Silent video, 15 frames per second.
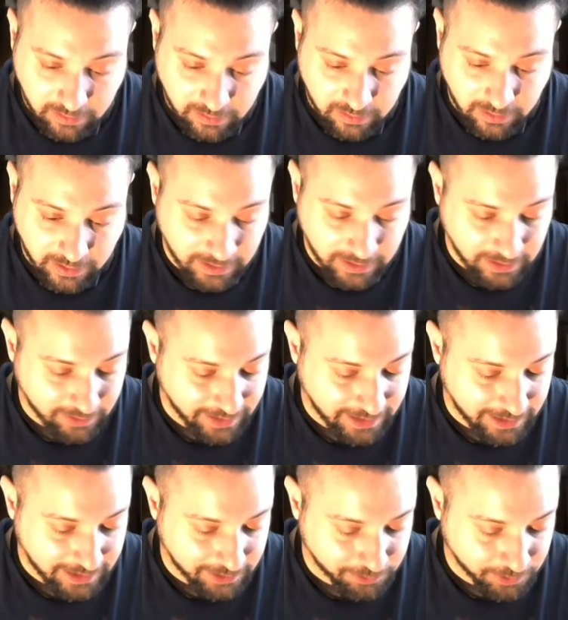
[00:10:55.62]
I think, like
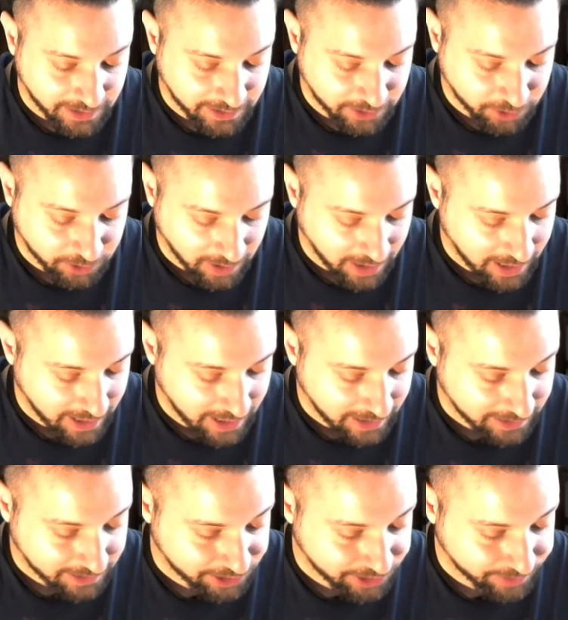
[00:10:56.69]
3
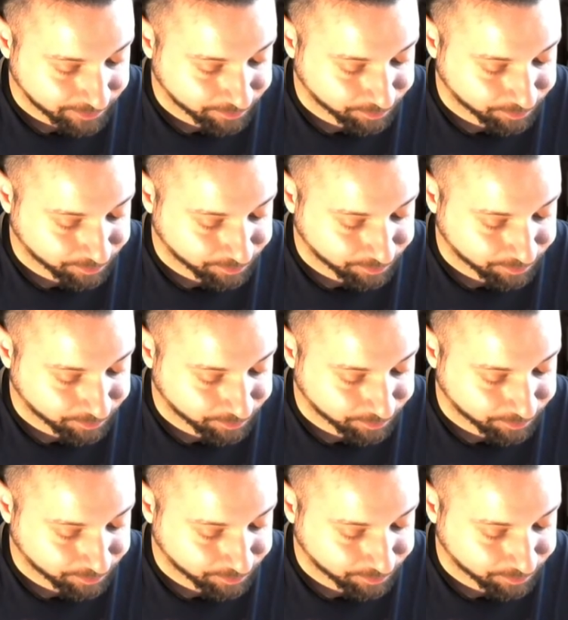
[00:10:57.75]
tracks.